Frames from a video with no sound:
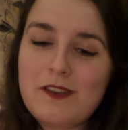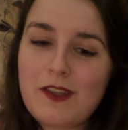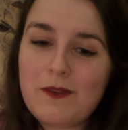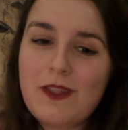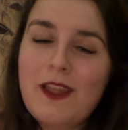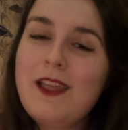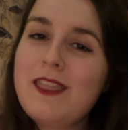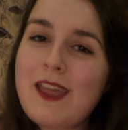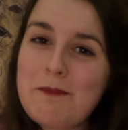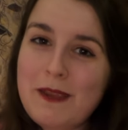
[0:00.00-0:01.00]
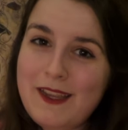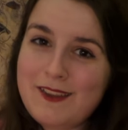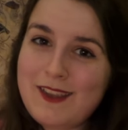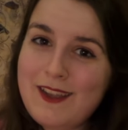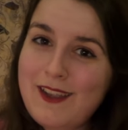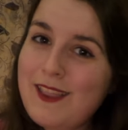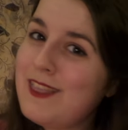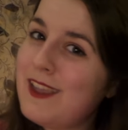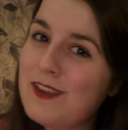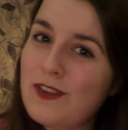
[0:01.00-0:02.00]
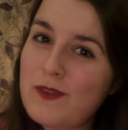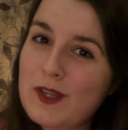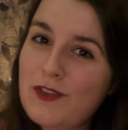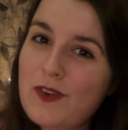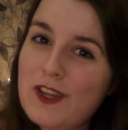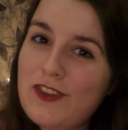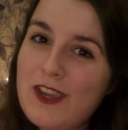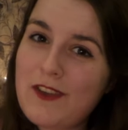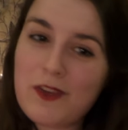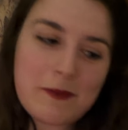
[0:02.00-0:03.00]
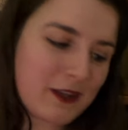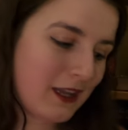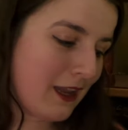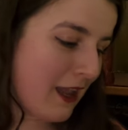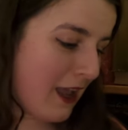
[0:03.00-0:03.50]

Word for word: So that being said, thanks so much for watching, everybody,